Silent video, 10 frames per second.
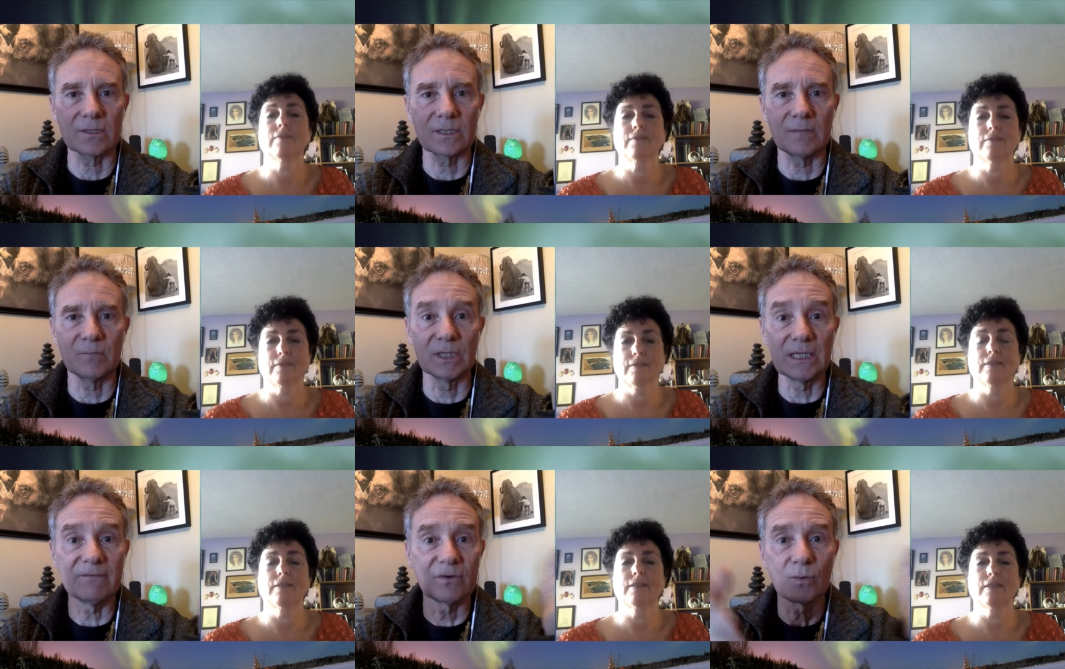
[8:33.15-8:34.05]
Speaker 1: they
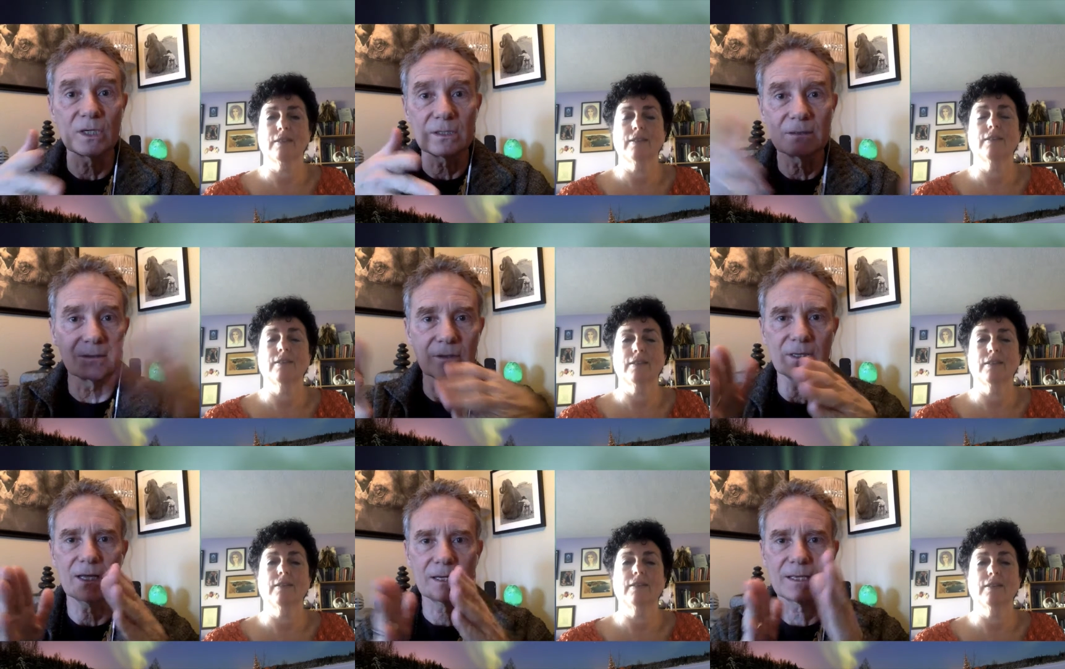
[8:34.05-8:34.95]
believe in what you know. You
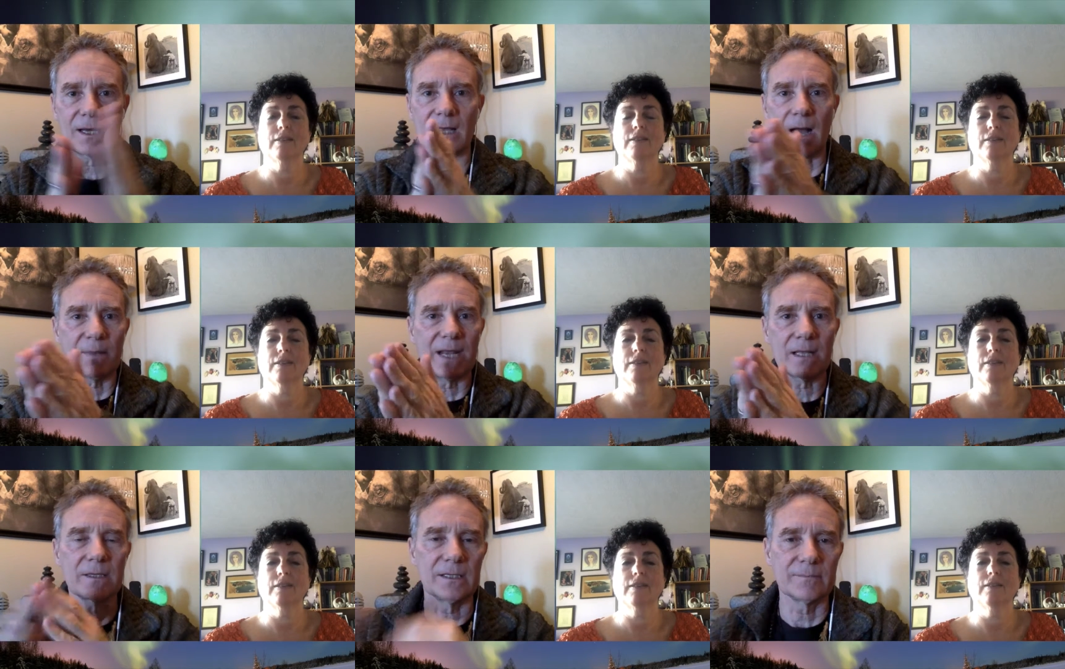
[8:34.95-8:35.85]
got a got a
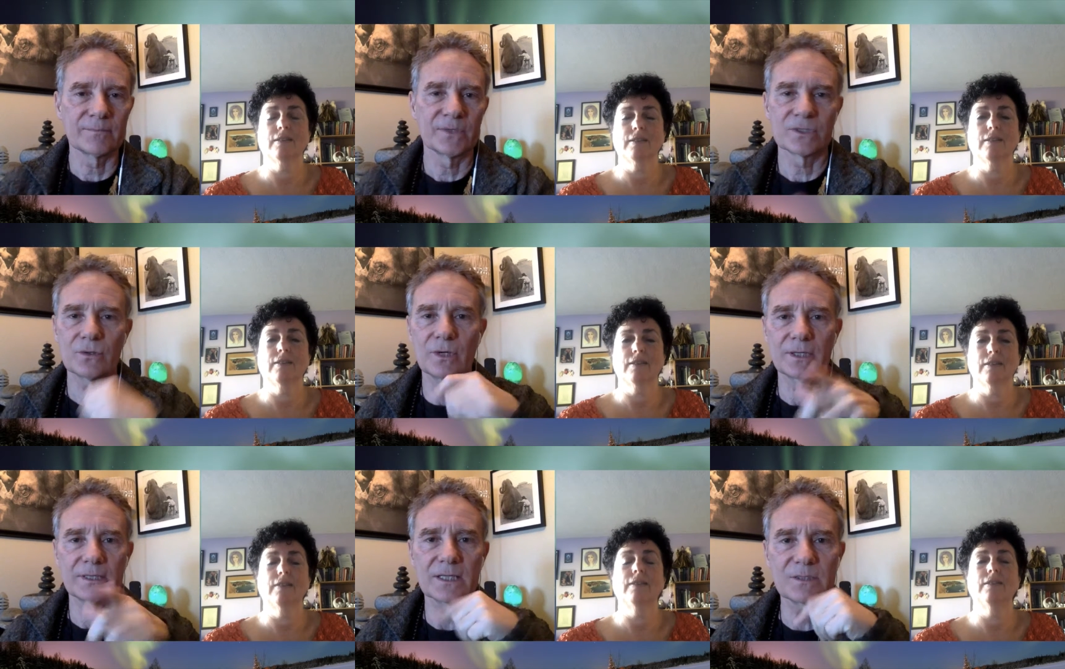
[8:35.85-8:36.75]
commonality. So I
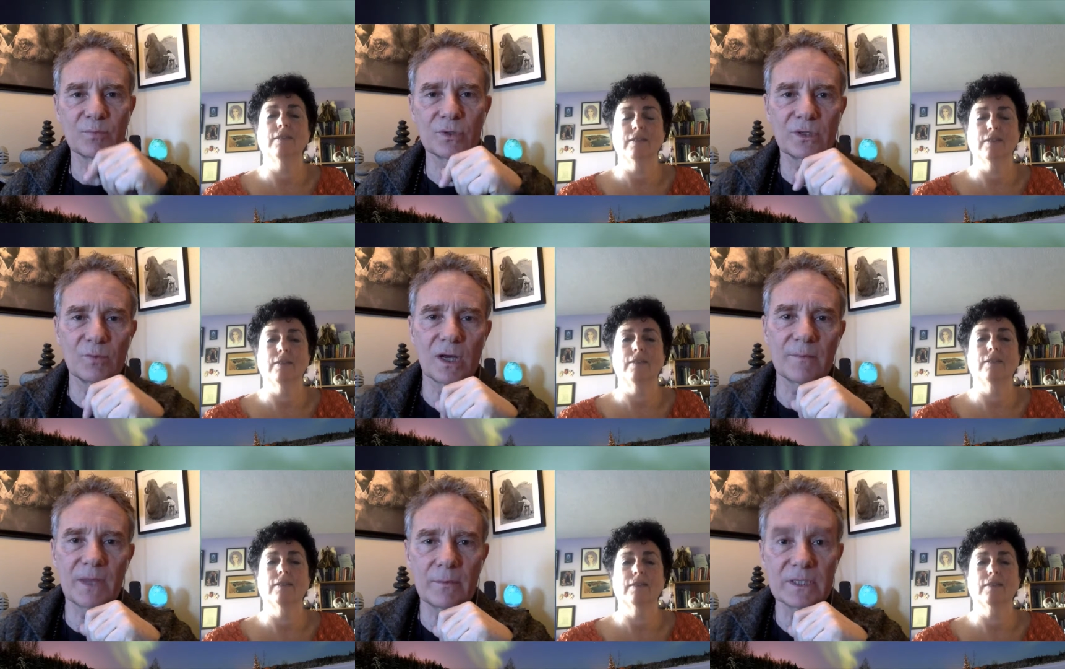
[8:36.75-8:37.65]
think that's important. You brought
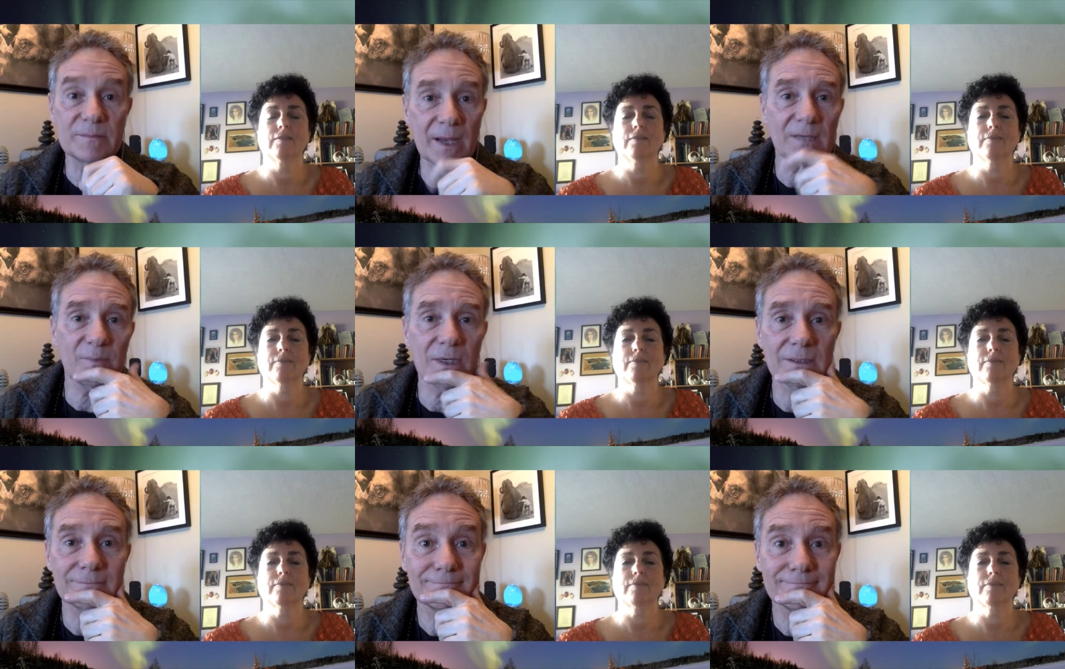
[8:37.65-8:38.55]
up that respect part.
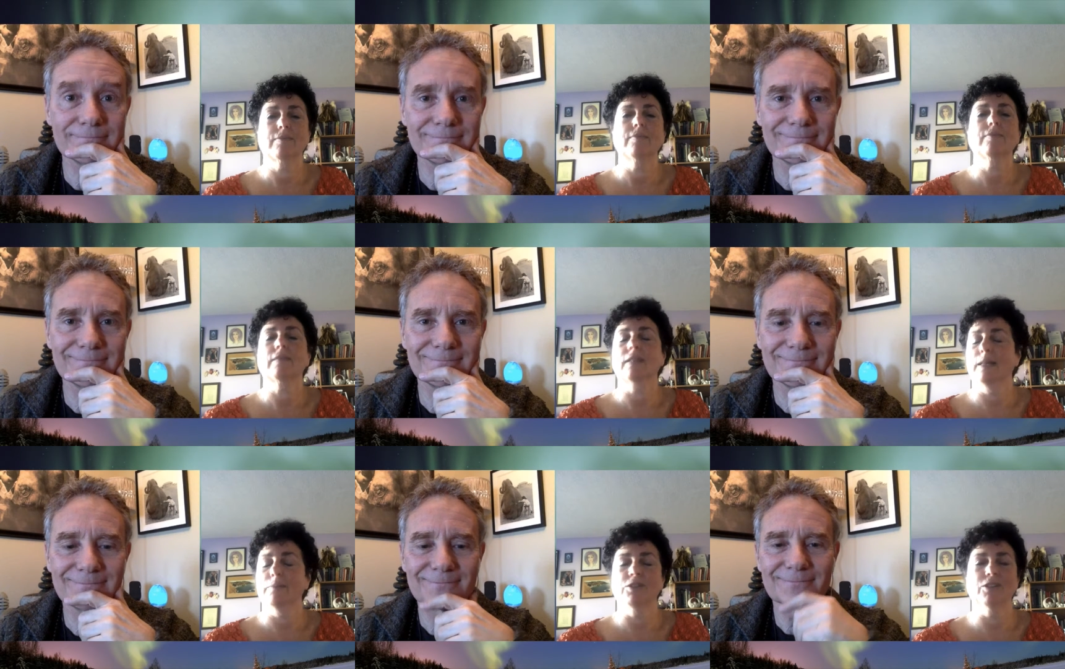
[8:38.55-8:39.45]

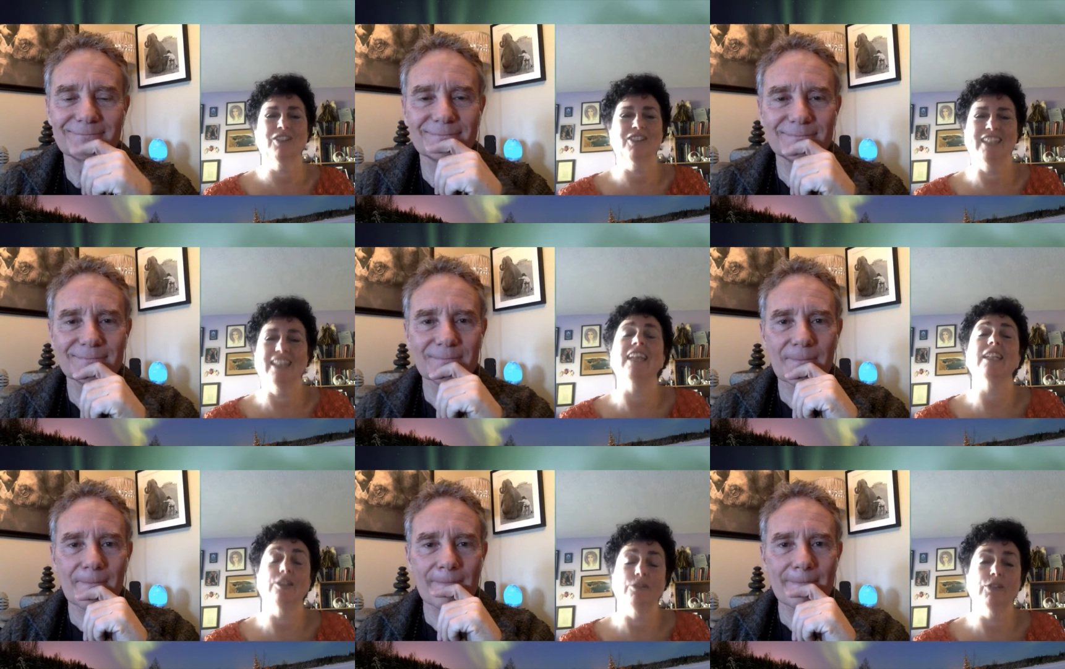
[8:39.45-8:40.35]
Speaker 2: Absolutely, thank
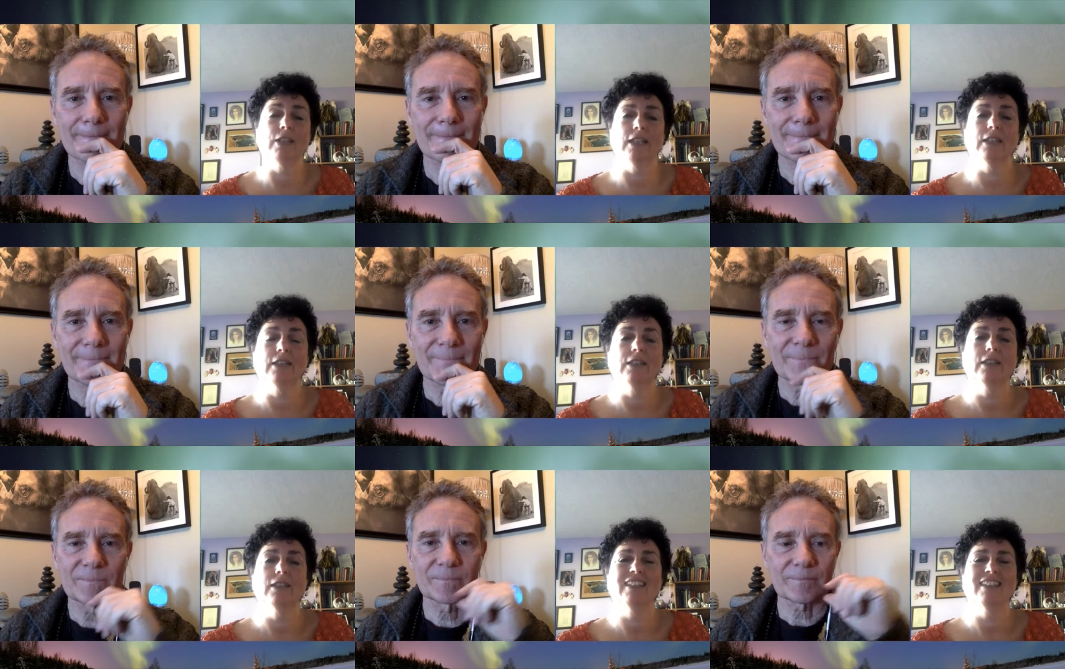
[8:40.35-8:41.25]
you for
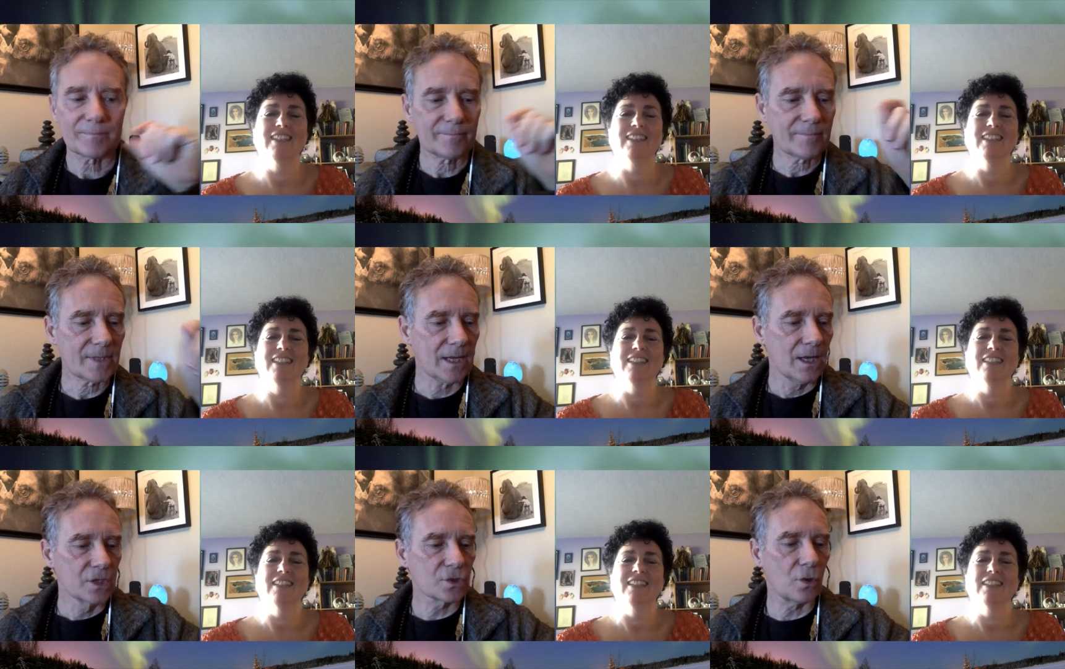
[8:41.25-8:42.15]
Speaker 1: that.
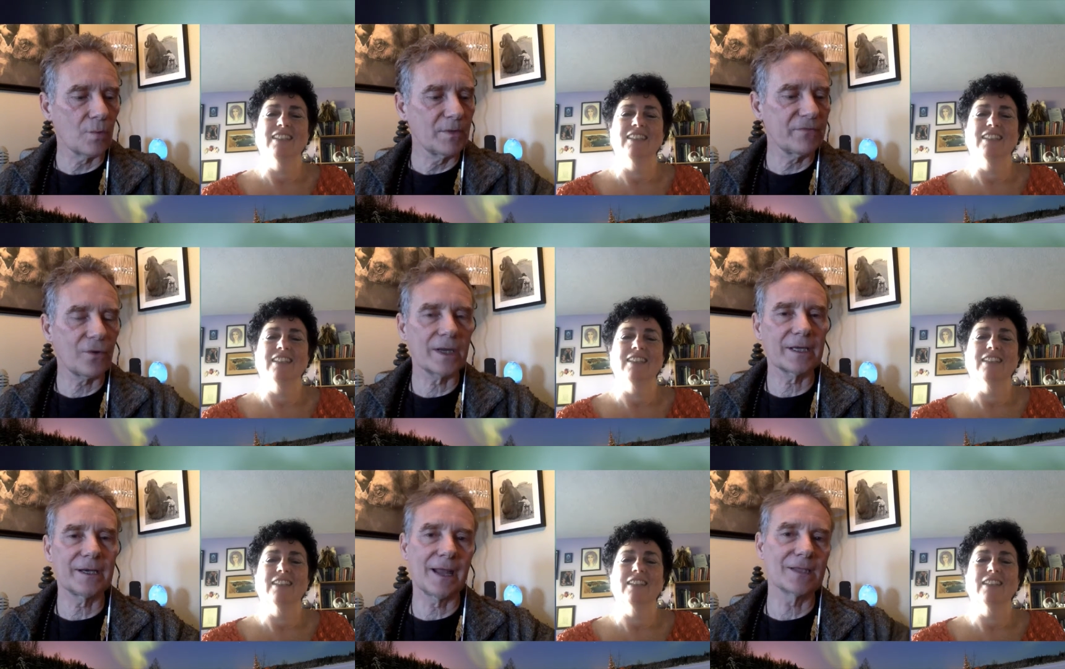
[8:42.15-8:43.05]
So before I get
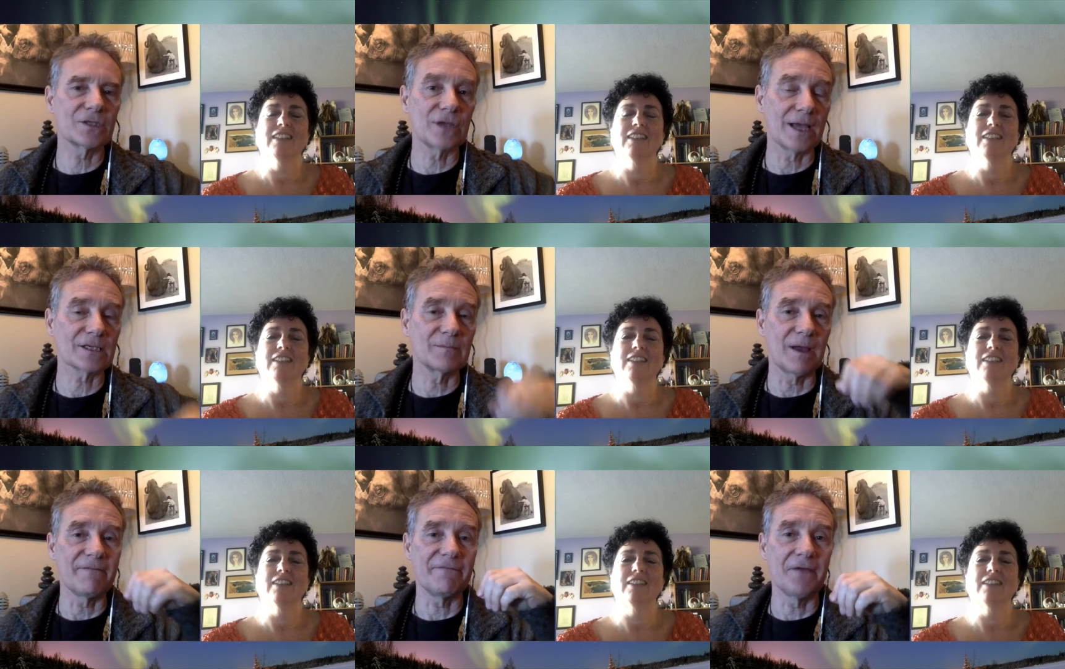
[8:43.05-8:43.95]
into answer asking
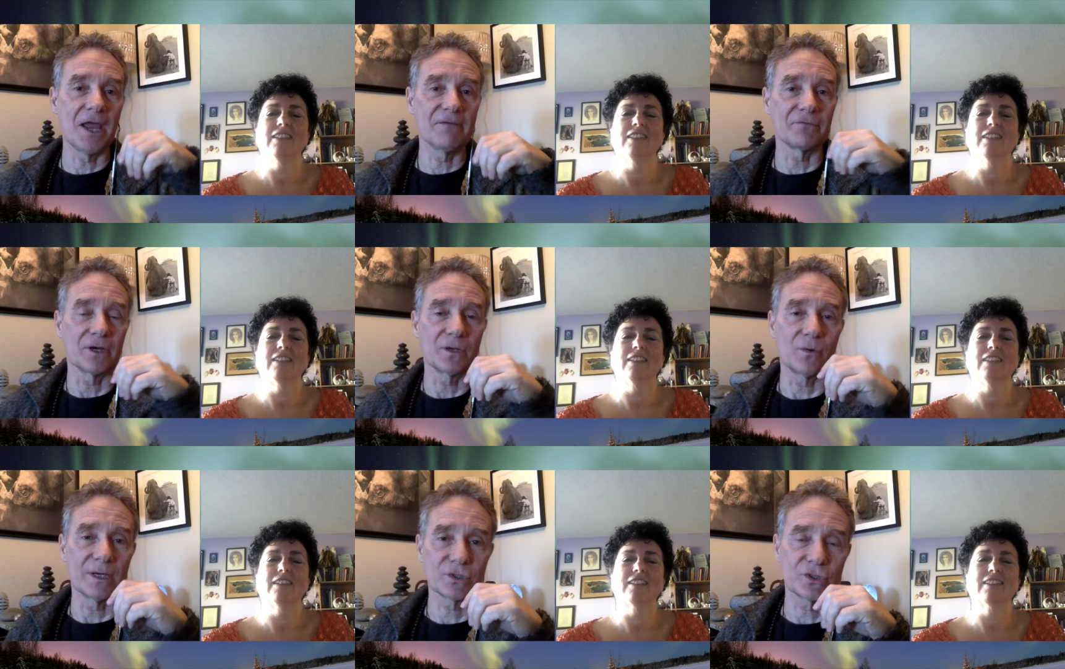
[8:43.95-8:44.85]
my favorite
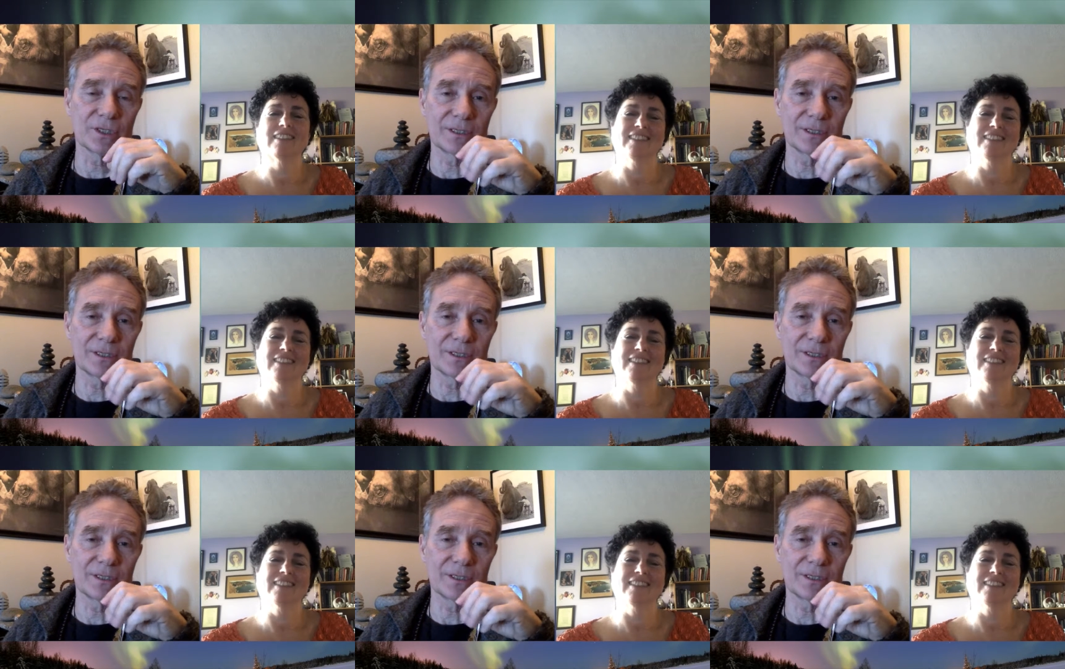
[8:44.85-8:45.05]
question,